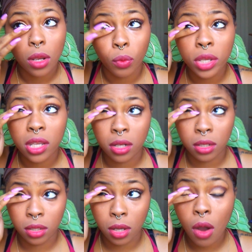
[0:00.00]
We can
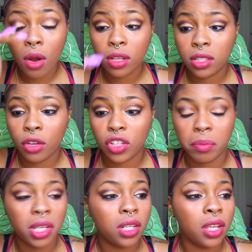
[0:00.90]
go on social
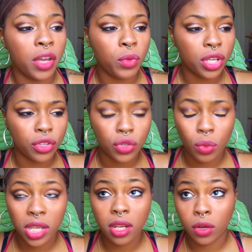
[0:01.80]
media and we can
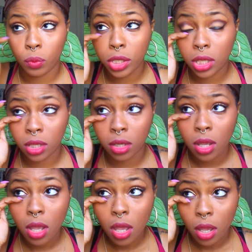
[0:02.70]
tweet and we can
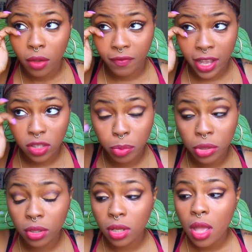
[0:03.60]

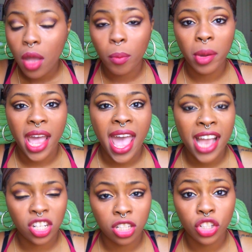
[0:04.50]
Facebook, but
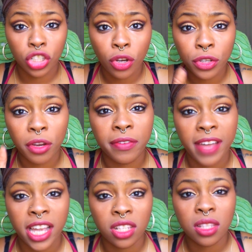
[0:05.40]
actually show your
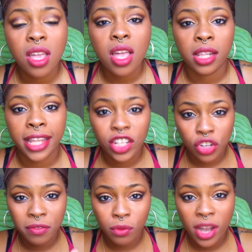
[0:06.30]
face. Let
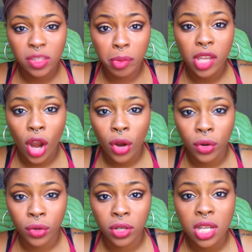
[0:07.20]
your voice be
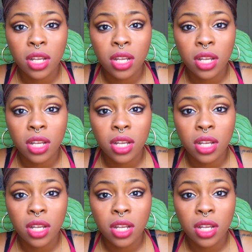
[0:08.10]
heard.